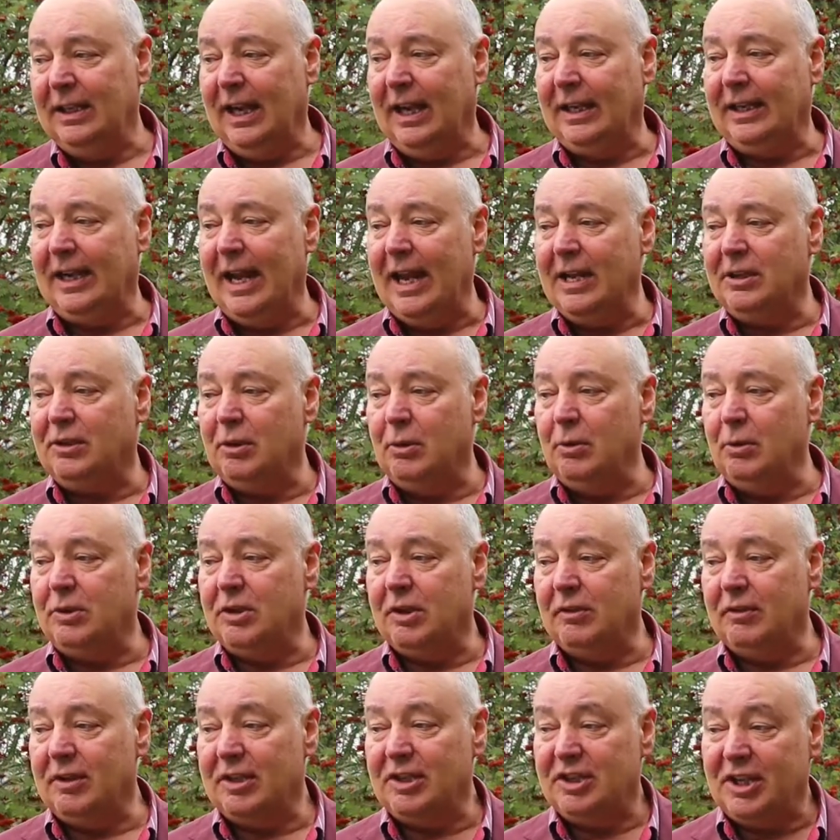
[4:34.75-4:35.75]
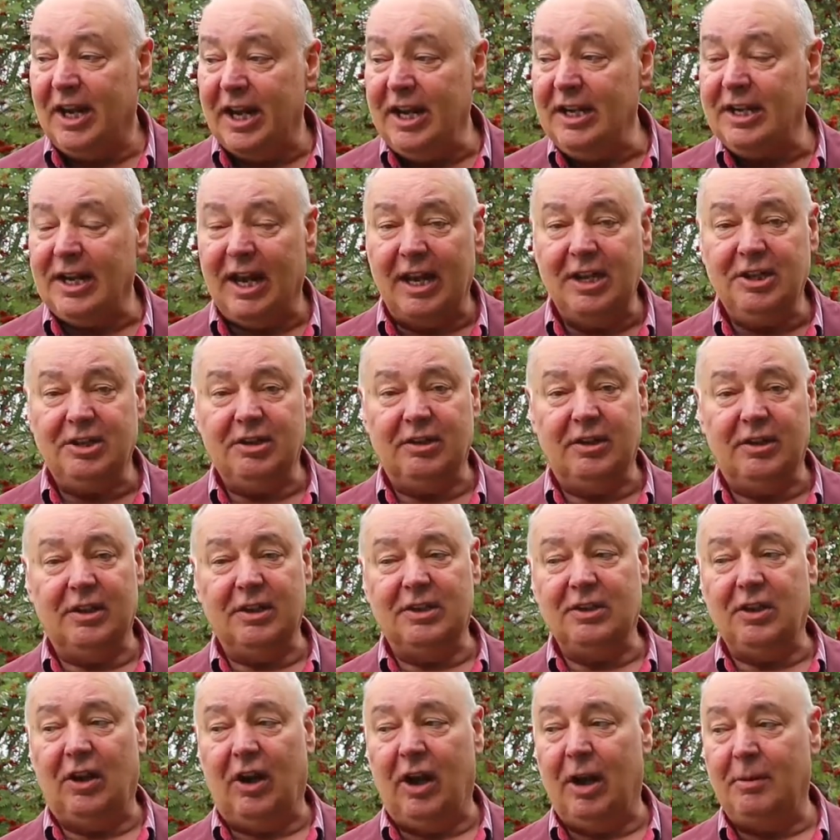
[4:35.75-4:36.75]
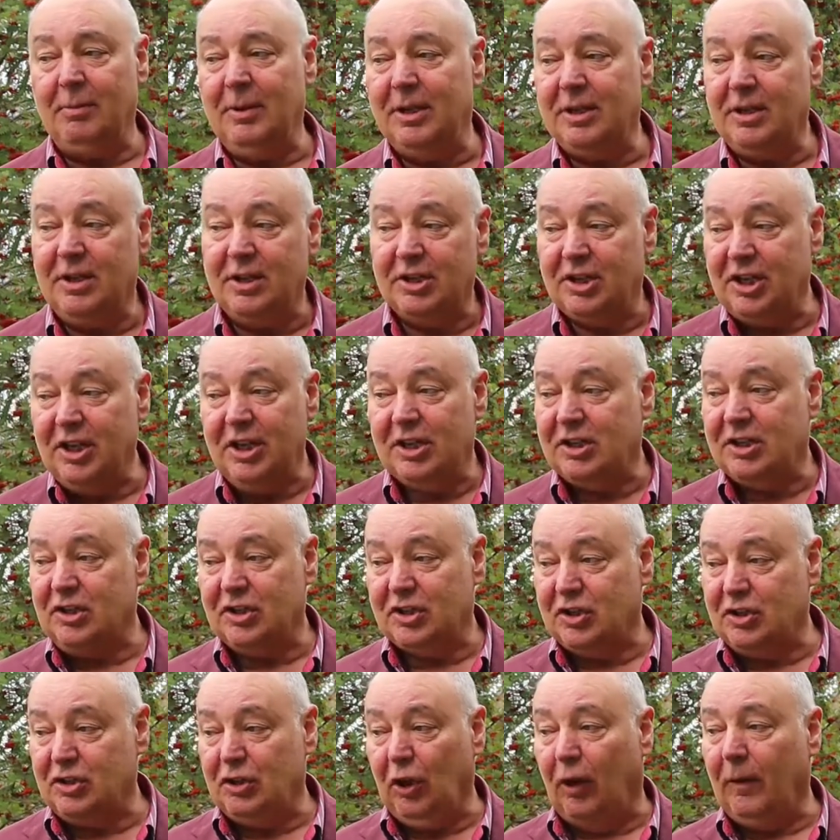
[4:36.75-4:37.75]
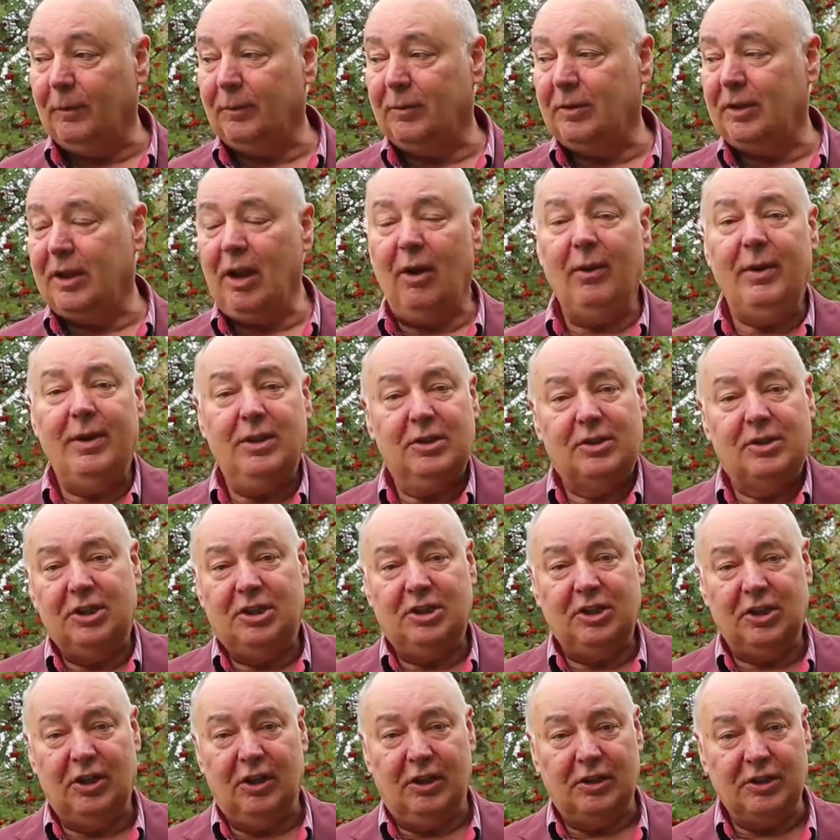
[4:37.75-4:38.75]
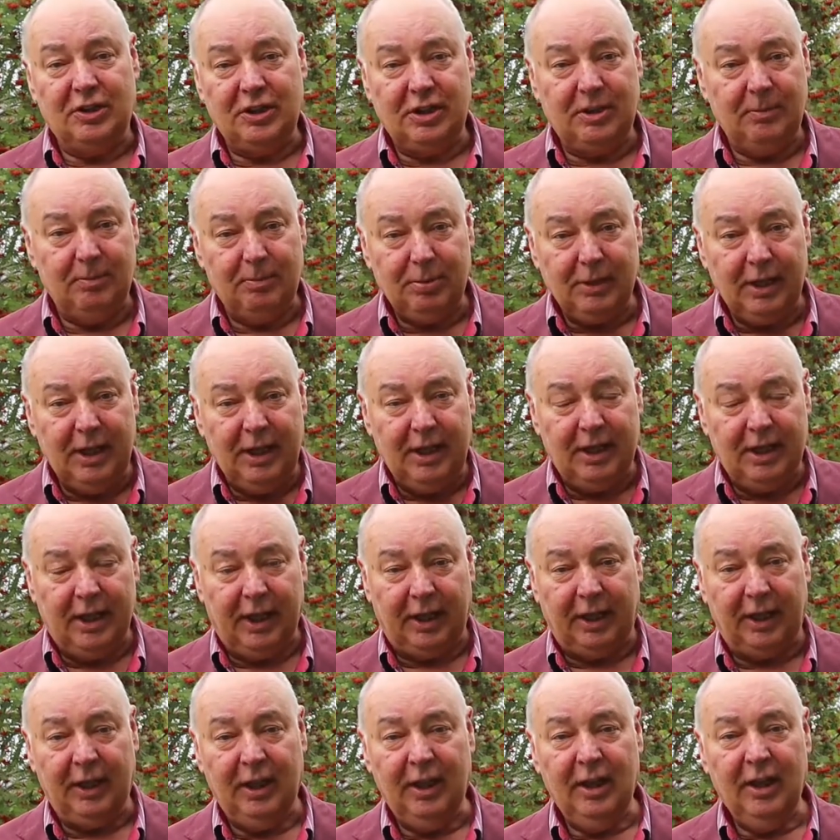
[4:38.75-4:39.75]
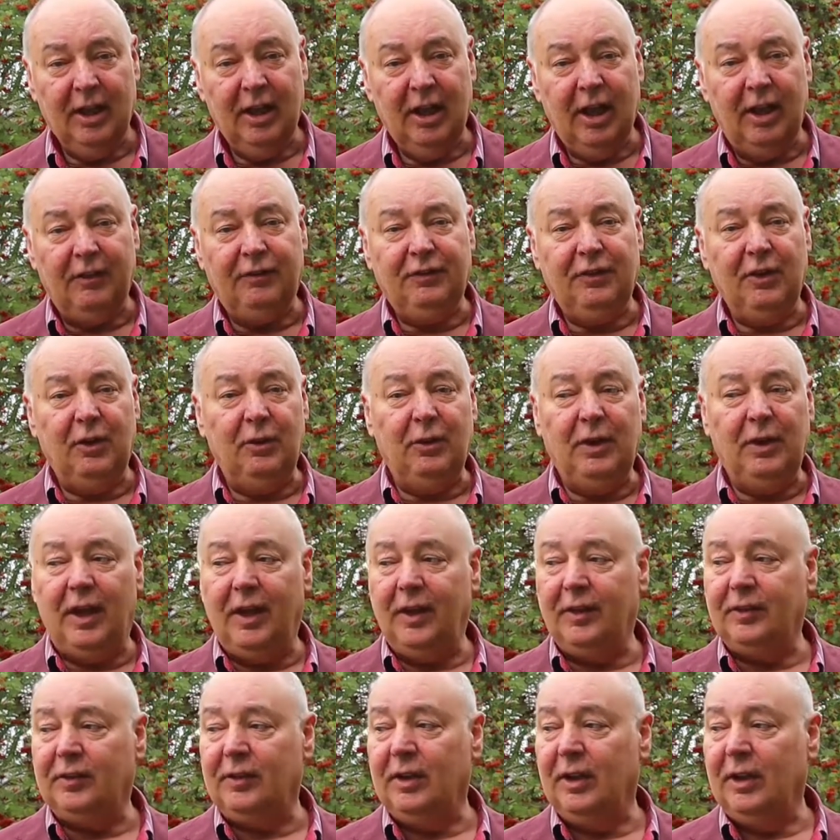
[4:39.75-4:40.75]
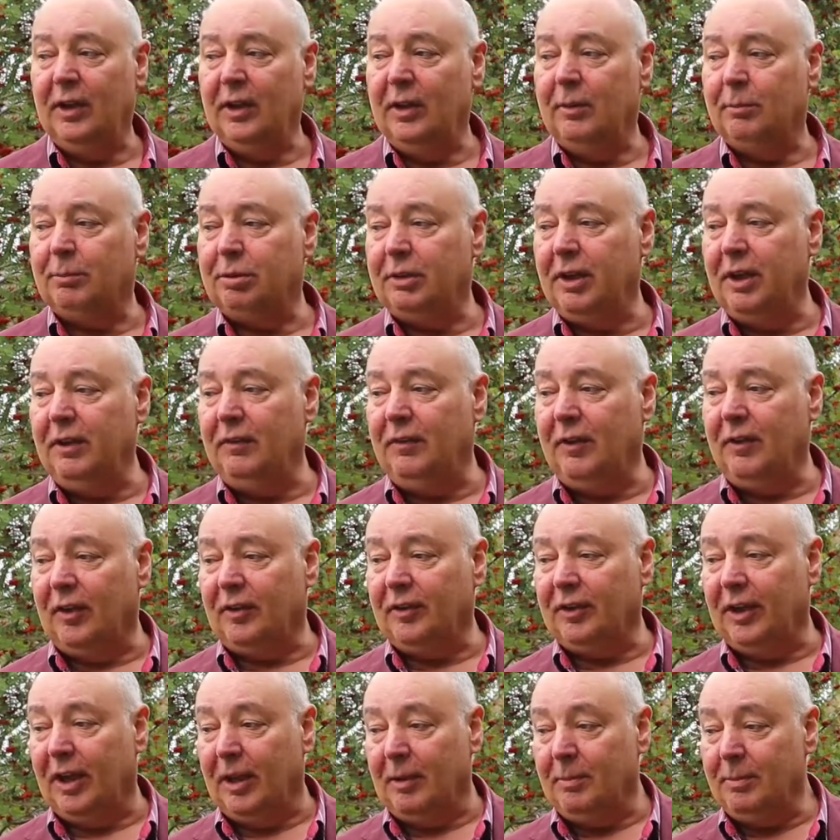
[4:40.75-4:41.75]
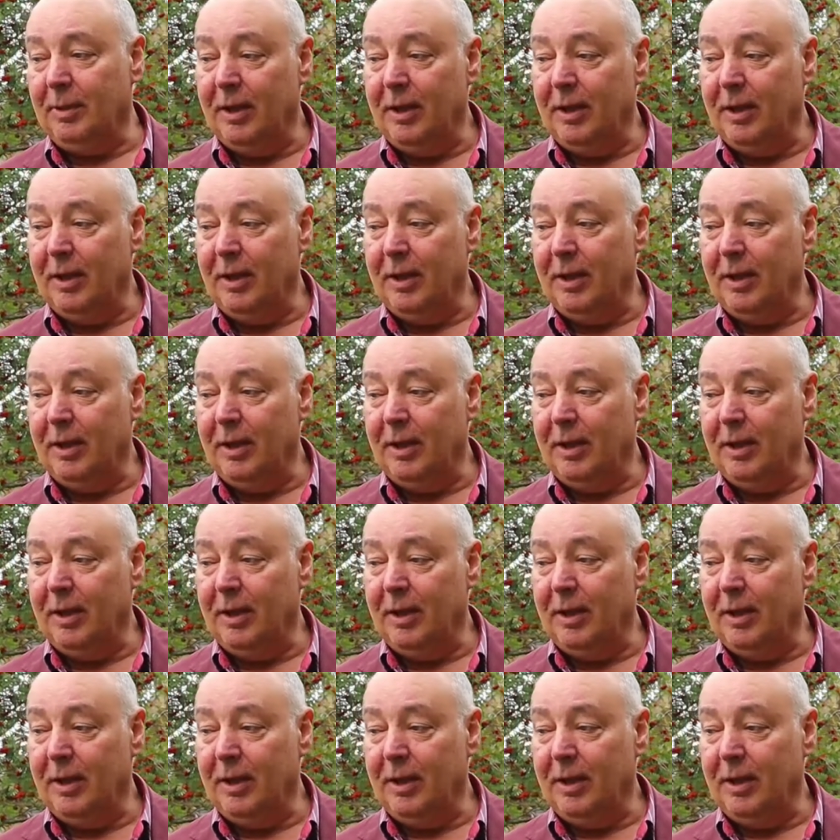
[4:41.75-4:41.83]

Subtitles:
and our daughter, a teenager at the time, she'd stopped going to church completely a few years previously.